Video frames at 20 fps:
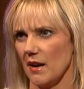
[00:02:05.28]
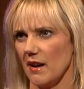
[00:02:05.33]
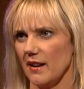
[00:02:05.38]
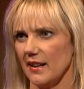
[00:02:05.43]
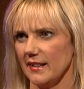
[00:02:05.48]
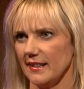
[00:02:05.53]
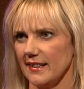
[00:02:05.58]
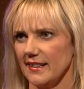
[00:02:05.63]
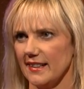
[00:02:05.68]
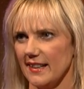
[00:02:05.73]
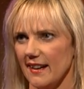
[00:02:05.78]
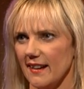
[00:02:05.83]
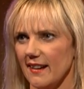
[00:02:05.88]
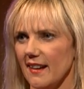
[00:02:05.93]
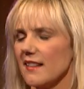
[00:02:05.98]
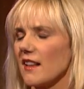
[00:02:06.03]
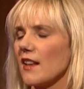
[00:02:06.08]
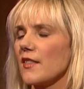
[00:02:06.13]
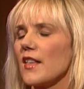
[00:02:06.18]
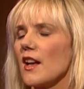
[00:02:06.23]
Part in it, yeah.
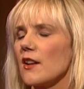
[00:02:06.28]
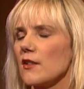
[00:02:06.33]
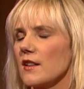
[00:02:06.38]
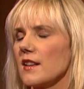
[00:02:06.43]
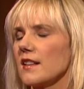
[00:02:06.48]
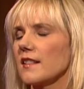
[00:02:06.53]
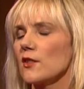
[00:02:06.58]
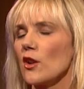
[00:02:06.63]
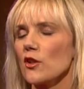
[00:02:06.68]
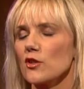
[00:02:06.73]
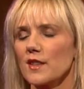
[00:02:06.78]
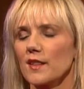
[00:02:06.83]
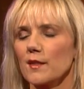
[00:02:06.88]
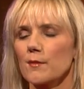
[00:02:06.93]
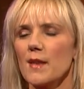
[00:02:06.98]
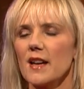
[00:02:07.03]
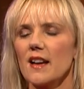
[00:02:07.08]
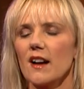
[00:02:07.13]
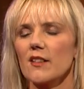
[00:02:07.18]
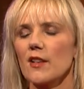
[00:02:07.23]
And I think it's not
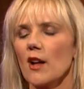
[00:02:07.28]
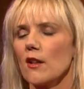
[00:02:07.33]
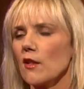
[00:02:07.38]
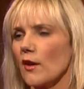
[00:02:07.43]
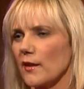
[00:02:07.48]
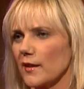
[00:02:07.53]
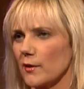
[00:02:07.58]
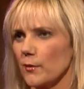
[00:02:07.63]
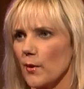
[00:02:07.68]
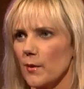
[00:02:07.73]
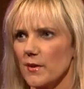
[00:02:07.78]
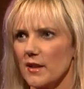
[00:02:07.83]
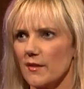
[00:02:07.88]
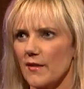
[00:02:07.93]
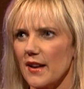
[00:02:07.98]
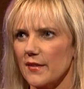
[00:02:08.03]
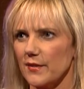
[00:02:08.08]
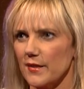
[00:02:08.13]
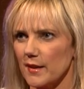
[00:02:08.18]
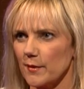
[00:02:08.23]
just me. I know lots of women
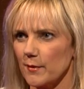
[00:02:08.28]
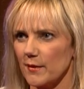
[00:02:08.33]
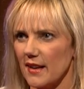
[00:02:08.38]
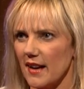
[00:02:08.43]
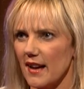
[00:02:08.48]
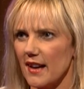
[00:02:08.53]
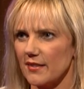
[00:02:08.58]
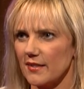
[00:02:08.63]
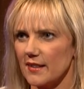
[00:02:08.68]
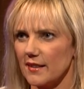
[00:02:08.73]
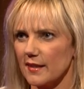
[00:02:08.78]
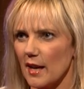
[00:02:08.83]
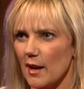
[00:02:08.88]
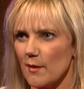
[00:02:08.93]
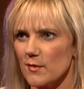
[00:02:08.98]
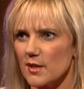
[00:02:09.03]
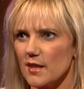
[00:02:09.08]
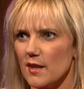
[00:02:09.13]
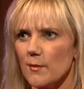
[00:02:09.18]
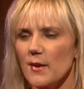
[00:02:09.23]
have had this
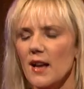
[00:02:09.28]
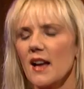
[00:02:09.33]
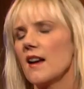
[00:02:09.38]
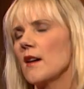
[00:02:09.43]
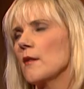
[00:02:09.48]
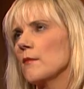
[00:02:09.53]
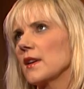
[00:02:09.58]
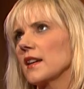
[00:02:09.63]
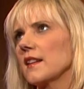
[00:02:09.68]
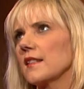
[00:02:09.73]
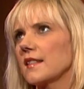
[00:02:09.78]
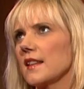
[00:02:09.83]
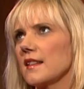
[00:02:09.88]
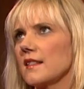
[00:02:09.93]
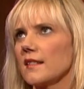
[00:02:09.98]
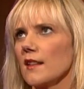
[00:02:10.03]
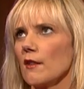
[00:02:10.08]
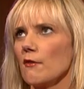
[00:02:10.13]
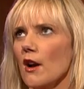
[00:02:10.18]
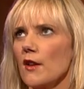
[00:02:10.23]
happen to them, because
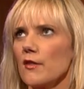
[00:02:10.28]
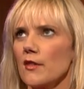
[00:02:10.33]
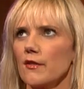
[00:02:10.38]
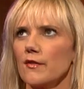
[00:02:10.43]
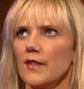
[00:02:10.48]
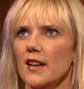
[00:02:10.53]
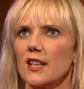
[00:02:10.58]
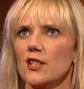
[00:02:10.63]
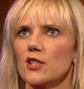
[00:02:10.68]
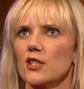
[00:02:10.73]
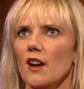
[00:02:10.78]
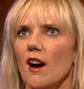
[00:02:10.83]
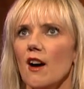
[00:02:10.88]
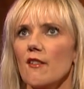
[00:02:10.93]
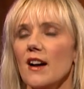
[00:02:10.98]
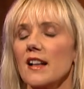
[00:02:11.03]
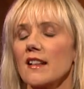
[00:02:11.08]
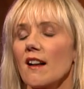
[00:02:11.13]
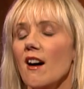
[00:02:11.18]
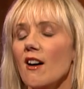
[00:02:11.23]
since I wrote the feature,
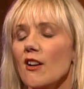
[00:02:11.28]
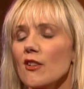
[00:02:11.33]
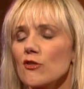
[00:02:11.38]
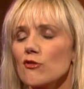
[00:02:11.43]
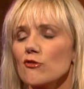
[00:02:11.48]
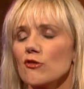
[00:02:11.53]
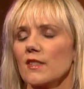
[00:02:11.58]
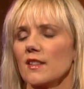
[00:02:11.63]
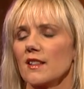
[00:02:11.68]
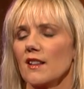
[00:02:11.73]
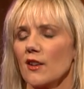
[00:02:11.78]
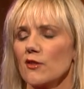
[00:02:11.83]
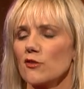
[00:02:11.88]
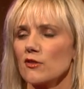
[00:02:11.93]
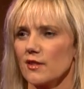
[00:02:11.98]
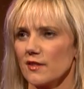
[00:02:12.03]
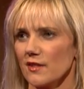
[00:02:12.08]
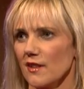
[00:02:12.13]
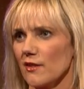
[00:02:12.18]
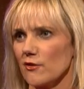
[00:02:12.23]
I've had hundreds and
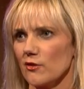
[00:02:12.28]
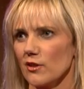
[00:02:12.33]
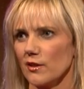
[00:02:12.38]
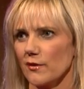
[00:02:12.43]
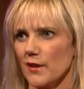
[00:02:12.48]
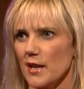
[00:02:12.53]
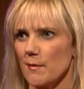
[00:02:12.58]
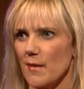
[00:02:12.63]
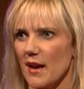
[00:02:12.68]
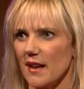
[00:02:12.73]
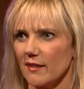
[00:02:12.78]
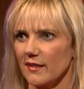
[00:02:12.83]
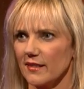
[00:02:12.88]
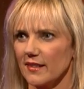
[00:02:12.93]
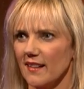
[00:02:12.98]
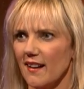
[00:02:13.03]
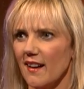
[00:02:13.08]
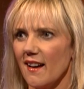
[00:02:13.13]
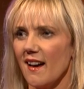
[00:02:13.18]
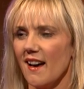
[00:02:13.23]
hundreds of
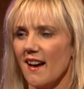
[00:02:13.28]
emails